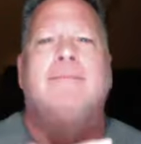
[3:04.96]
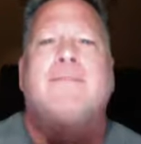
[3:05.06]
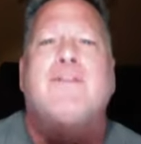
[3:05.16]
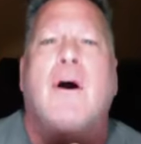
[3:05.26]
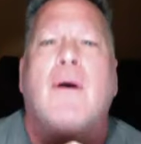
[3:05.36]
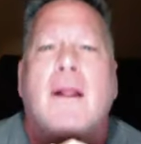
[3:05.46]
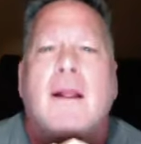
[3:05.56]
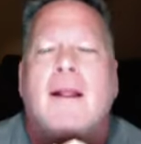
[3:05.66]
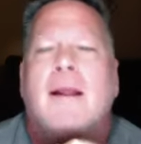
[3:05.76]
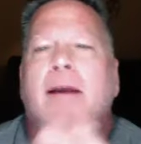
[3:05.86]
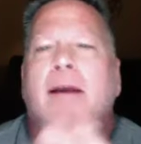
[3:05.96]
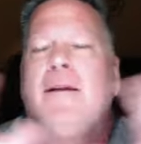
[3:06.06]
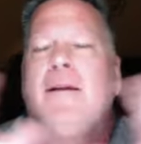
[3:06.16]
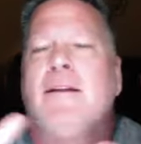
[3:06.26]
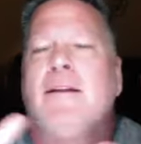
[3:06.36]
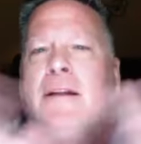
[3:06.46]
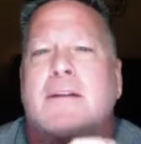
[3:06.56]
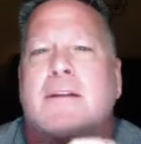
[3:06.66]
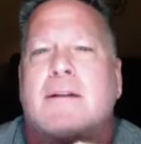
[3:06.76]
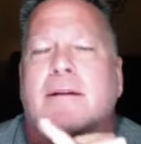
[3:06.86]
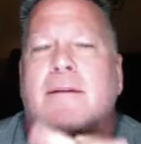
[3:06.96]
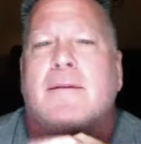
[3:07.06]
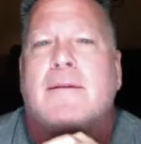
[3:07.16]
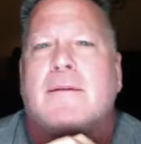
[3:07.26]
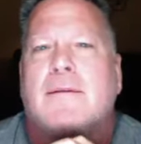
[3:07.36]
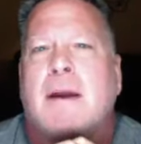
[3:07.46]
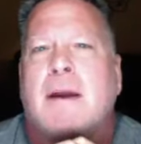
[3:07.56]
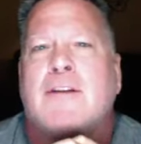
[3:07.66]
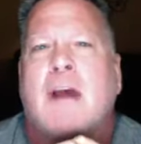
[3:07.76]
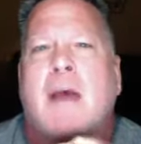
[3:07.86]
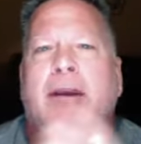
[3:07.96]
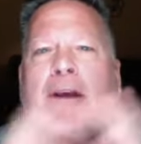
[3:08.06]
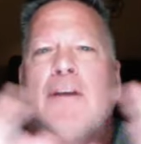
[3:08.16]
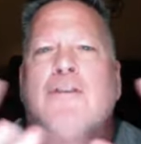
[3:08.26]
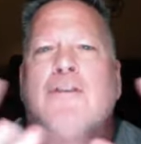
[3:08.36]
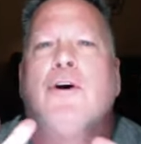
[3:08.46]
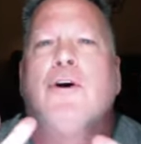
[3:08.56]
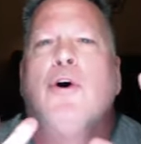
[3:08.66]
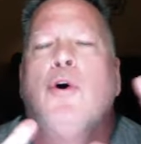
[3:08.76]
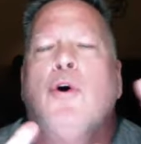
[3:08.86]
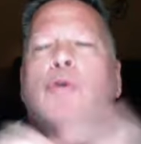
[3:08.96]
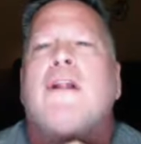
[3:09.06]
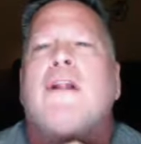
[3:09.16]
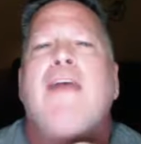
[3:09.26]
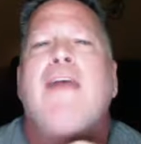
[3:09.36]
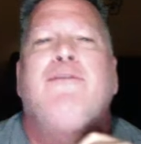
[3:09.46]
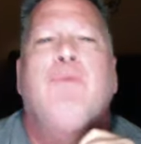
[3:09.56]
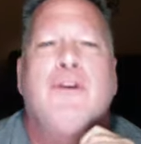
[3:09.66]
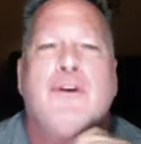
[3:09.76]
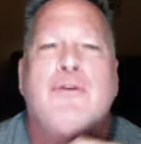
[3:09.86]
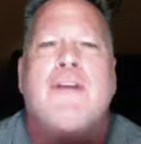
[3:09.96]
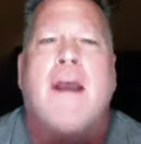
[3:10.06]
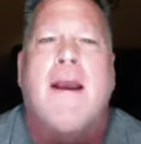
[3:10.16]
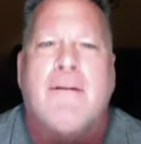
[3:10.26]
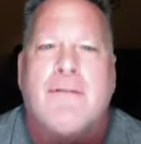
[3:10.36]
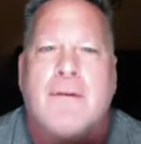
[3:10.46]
So it, it's it's my topic is whose life will you save?